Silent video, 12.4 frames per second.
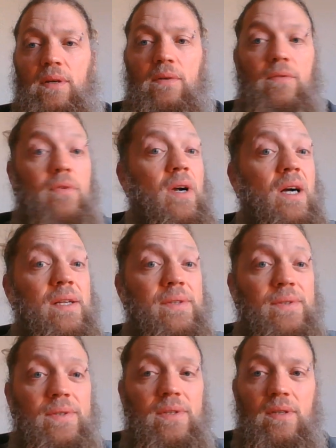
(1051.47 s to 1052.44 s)
for
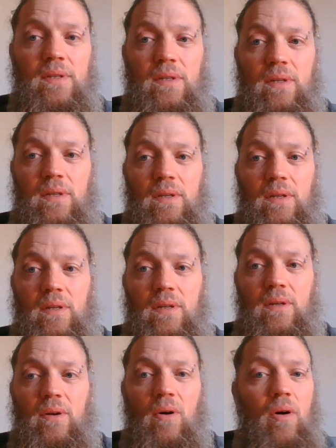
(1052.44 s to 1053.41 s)
us,
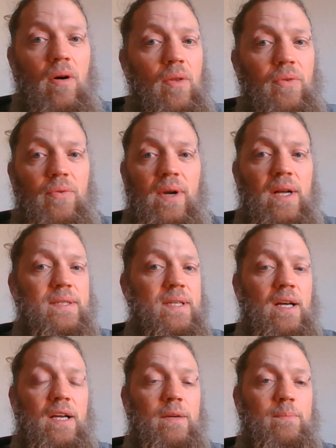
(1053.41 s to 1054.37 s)
all throughout
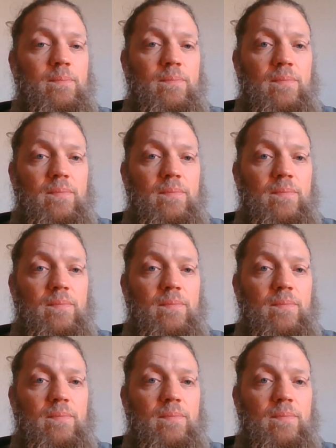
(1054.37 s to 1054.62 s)
time.